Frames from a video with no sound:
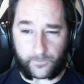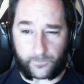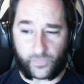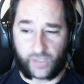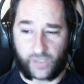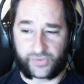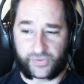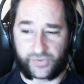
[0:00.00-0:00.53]

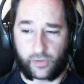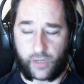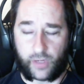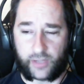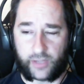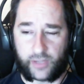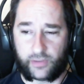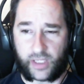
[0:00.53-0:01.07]
So
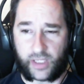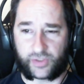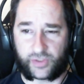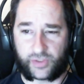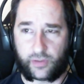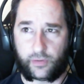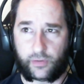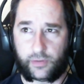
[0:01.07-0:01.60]
you can catch
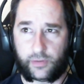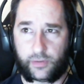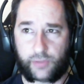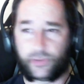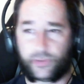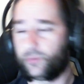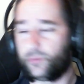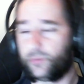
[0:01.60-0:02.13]
the
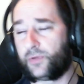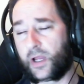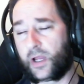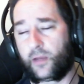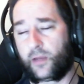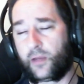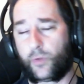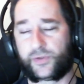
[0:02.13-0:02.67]
YouTube
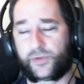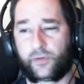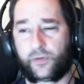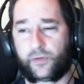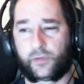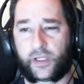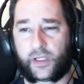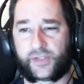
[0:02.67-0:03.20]
ones
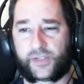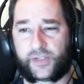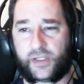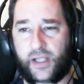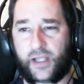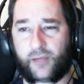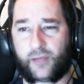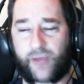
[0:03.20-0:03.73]
over, like I said,
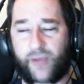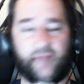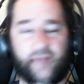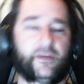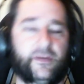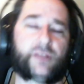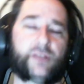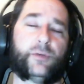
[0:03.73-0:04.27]
at
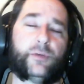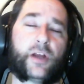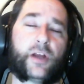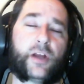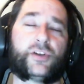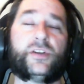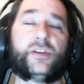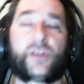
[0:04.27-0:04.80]
Ratface
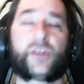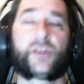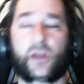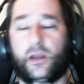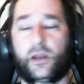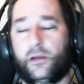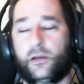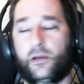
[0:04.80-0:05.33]
Productions
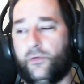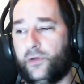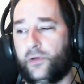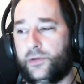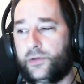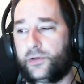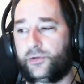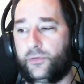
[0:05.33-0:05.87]
over on
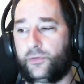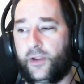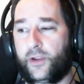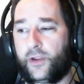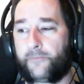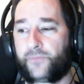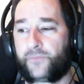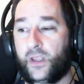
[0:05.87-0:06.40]
YouTube
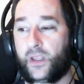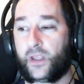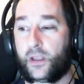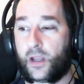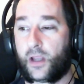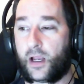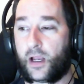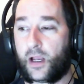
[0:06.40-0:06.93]
there.
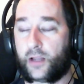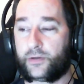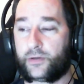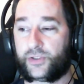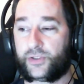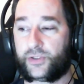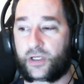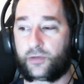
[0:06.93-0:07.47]
You can
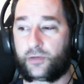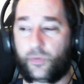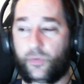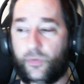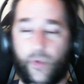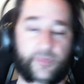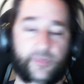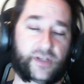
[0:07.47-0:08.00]
check out the
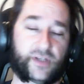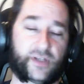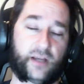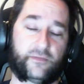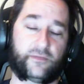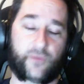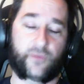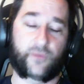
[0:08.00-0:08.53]
website
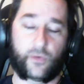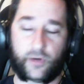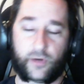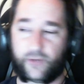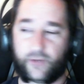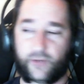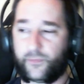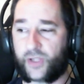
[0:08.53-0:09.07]
for
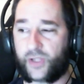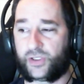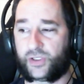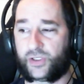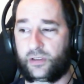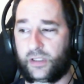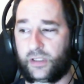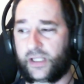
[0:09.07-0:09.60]

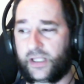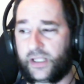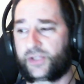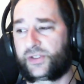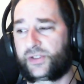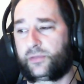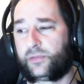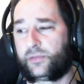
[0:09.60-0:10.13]
information,
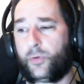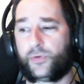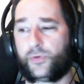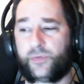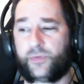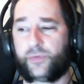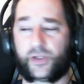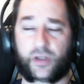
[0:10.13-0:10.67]
links, polls
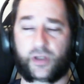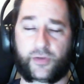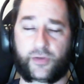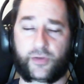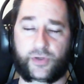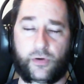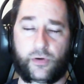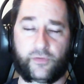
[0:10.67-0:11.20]
we mentioned on the
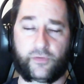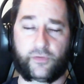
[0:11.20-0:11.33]
show over at